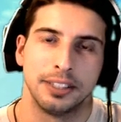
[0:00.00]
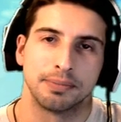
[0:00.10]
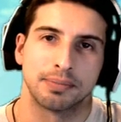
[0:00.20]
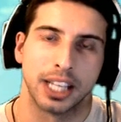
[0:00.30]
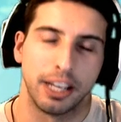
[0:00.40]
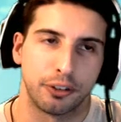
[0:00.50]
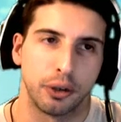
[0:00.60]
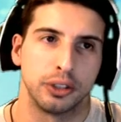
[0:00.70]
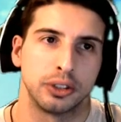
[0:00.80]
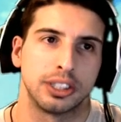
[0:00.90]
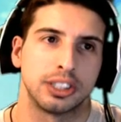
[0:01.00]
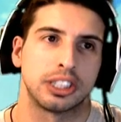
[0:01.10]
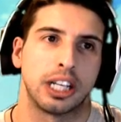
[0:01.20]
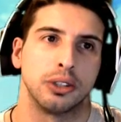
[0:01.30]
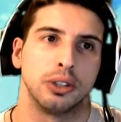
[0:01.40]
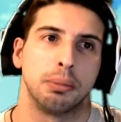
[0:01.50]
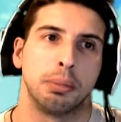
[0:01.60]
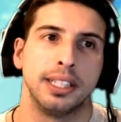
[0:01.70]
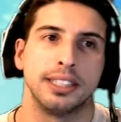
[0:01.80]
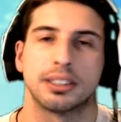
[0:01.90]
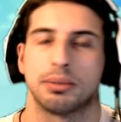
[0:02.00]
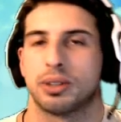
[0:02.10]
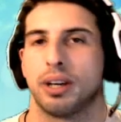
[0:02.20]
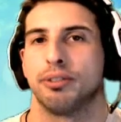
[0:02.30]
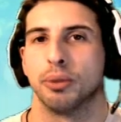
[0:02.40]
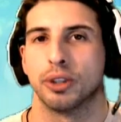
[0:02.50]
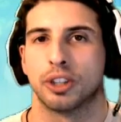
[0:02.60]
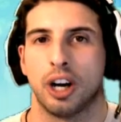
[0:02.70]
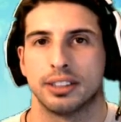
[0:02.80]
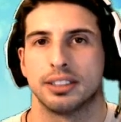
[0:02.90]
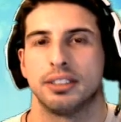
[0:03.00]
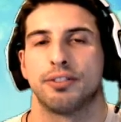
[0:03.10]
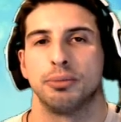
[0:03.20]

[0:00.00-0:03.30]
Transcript: if you are new to this channel, please subscribe for more content from